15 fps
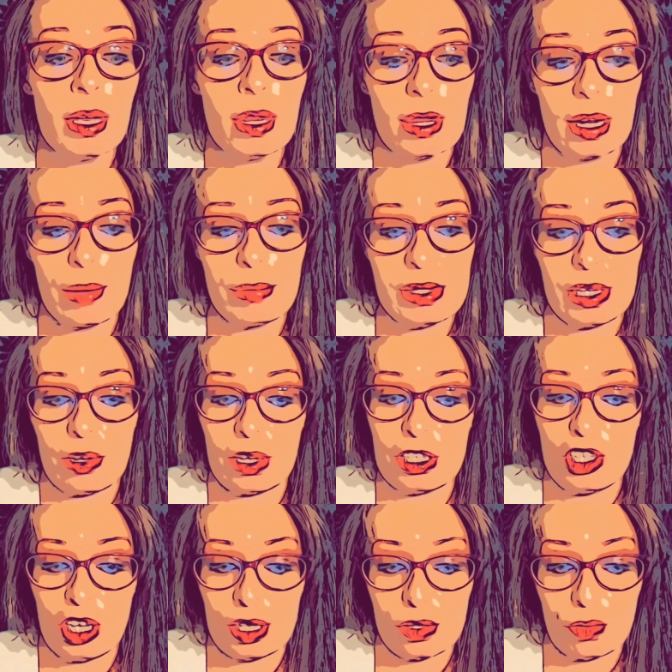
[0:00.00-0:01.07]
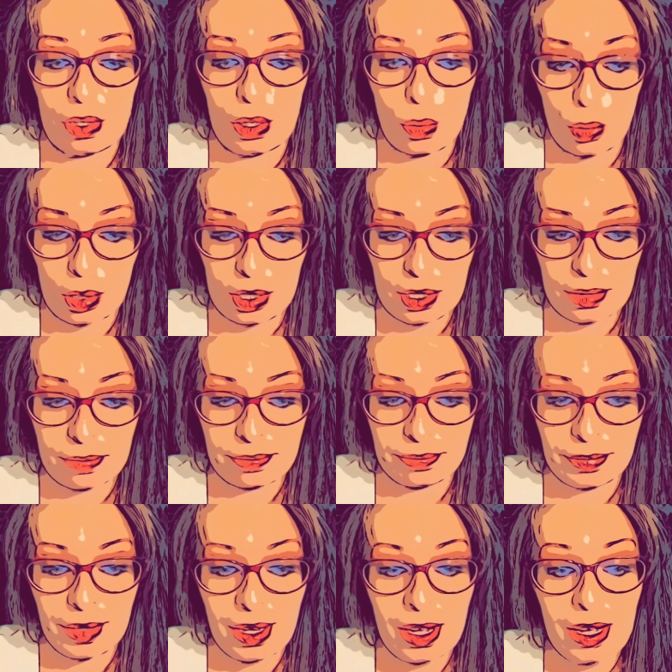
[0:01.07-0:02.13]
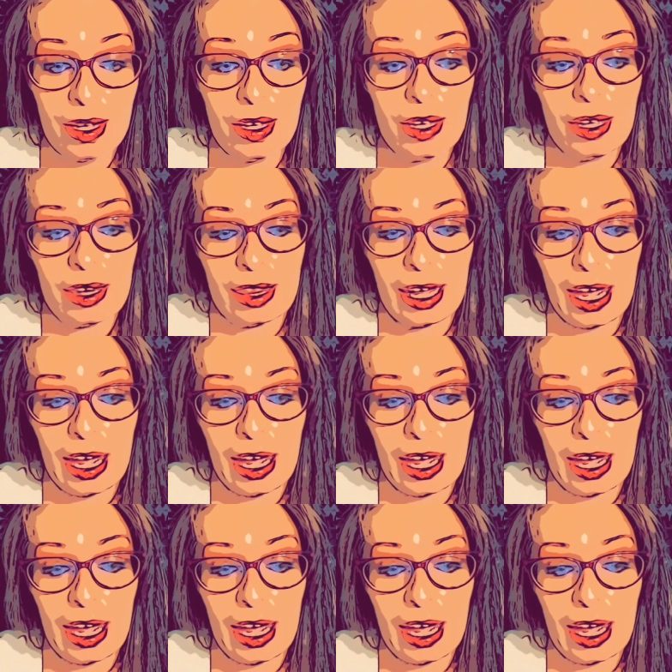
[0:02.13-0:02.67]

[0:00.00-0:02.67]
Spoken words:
Then I was hearing Chancery Court. They